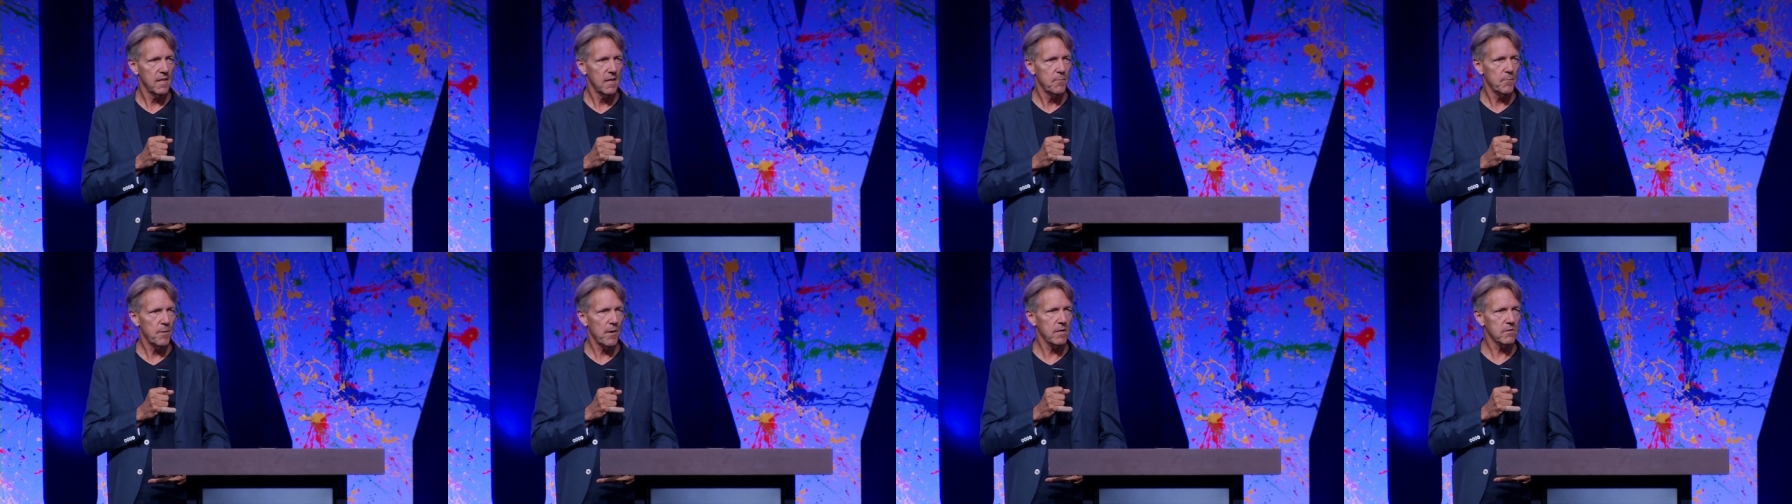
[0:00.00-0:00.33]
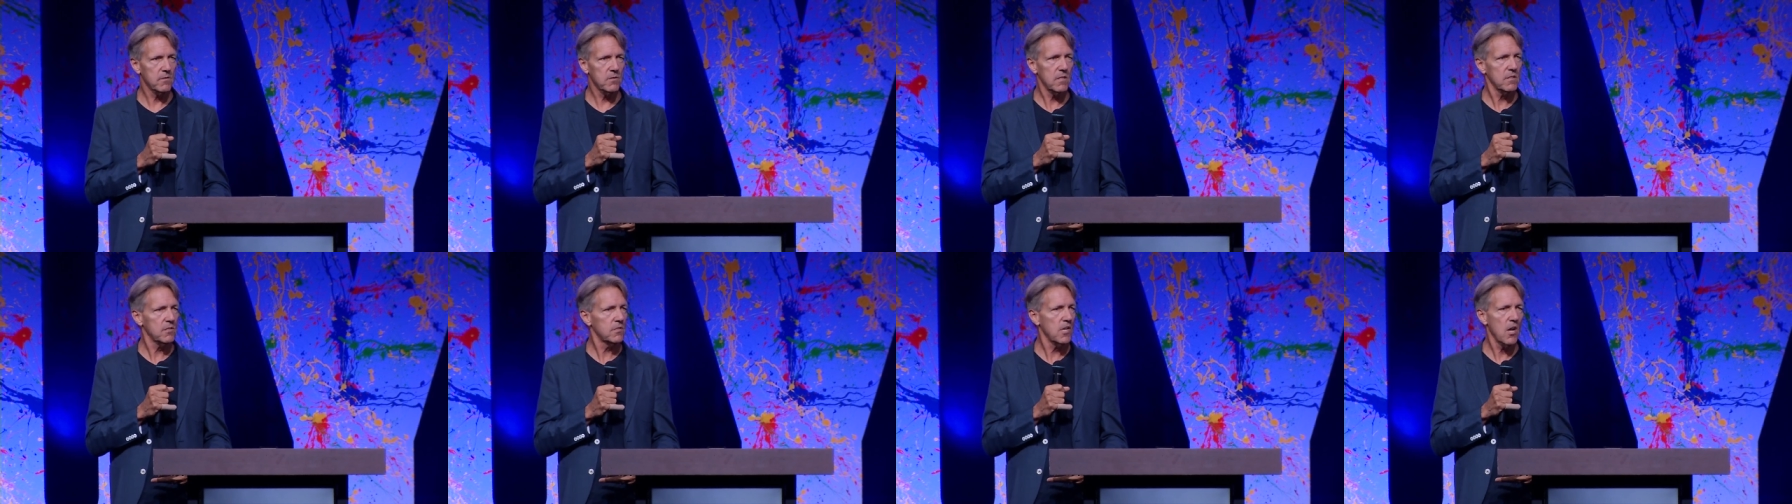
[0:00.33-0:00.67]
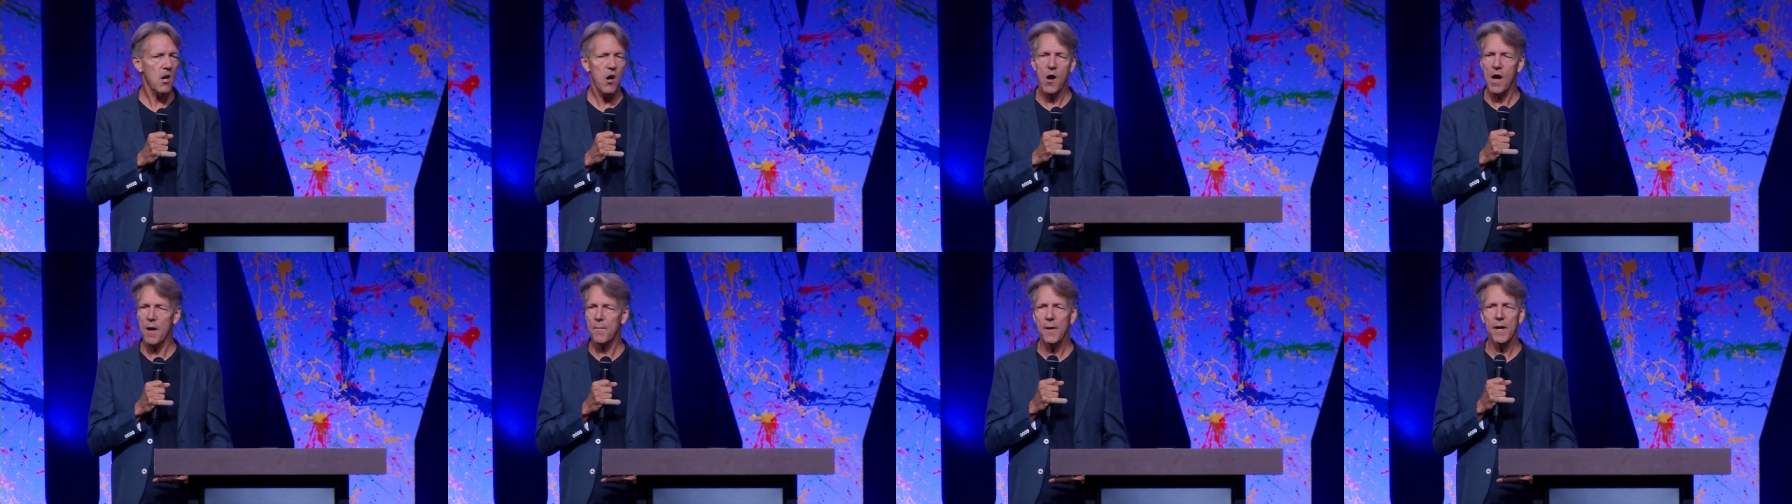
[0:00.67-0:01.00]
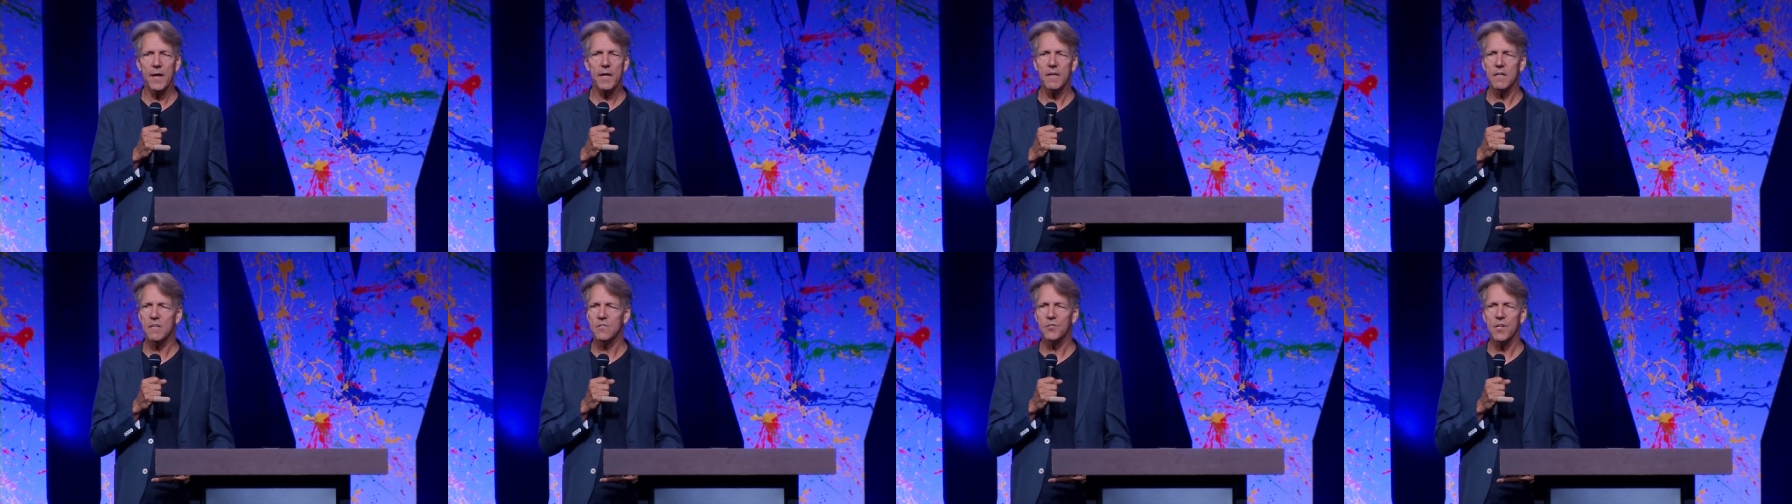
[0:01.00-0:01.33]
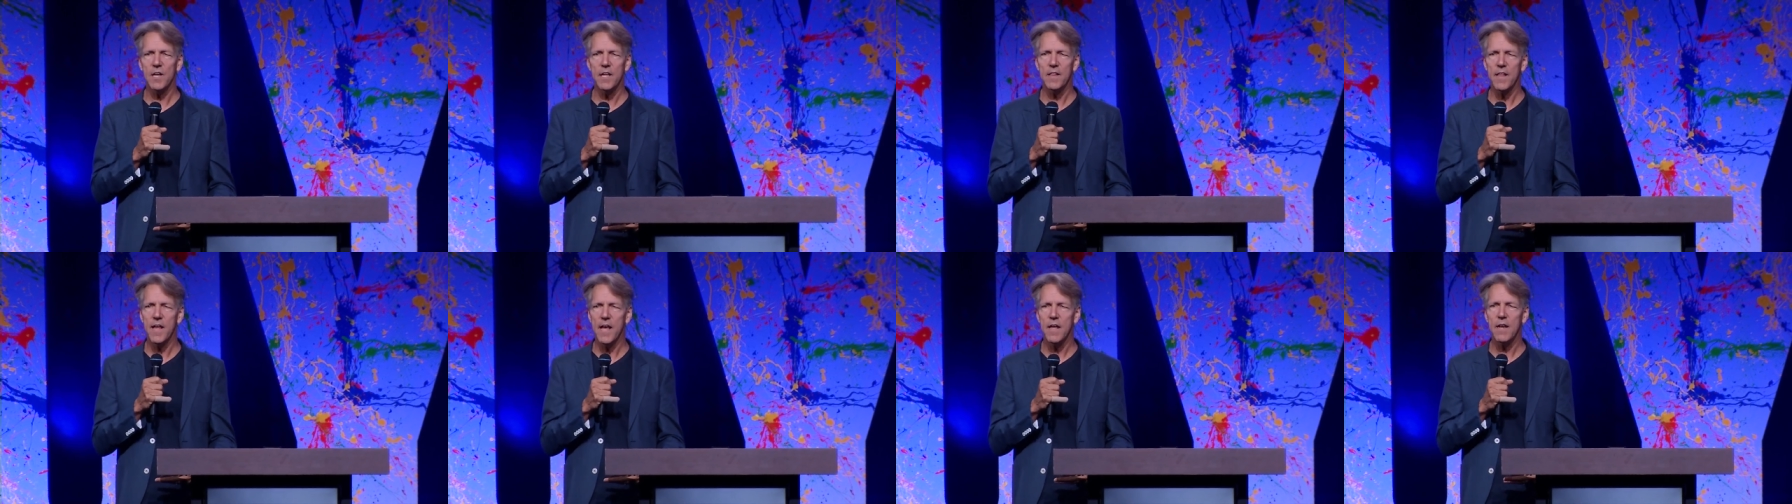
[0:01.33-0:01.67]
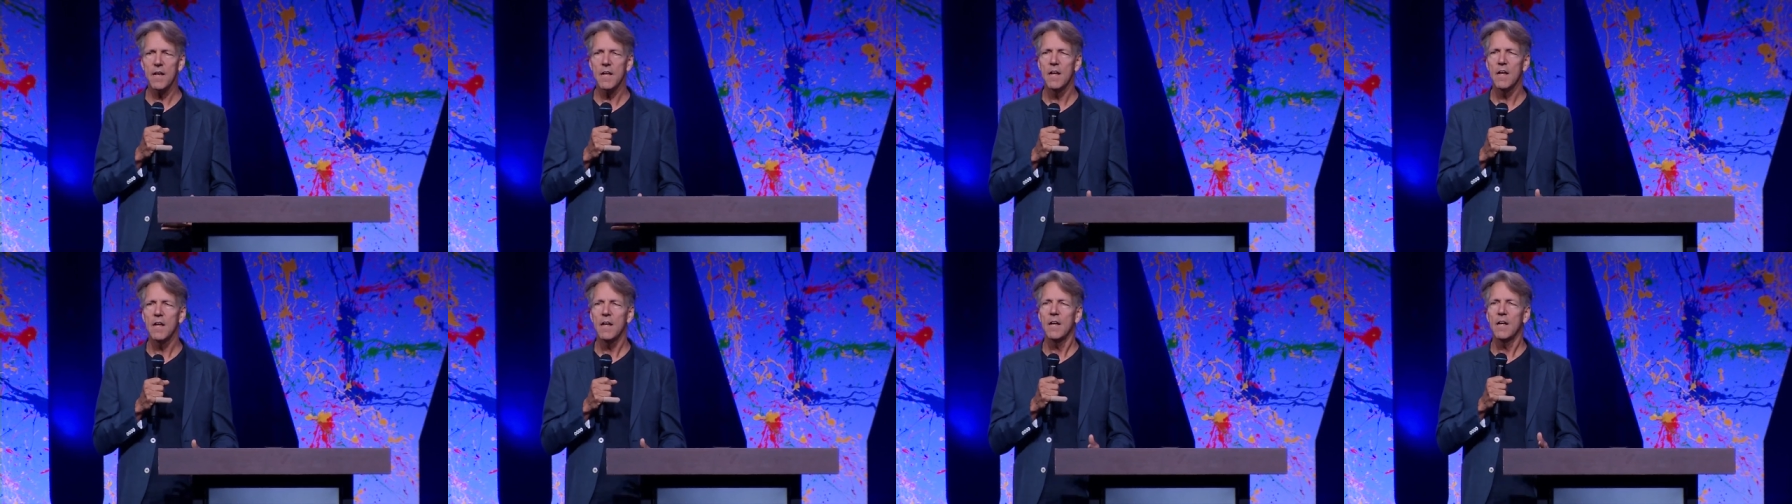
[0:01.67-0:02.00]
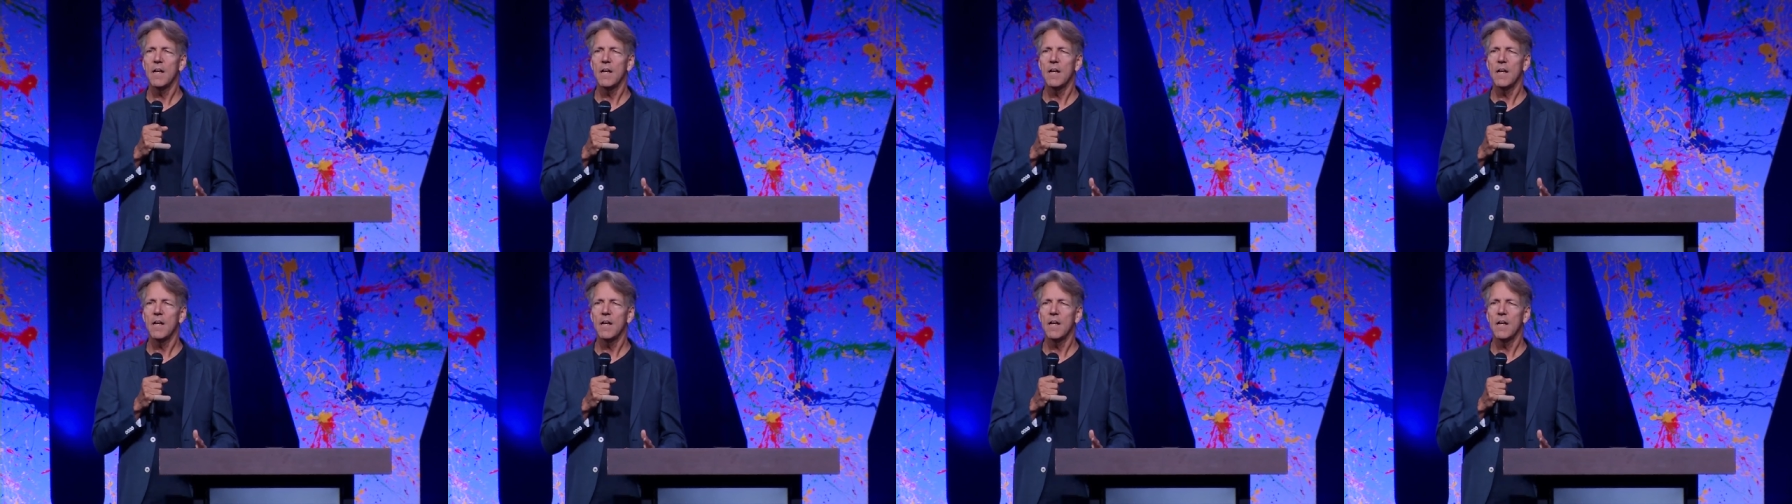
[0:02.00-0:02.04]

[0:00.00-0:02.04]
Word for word: Paul says, no, I'm not going to say that.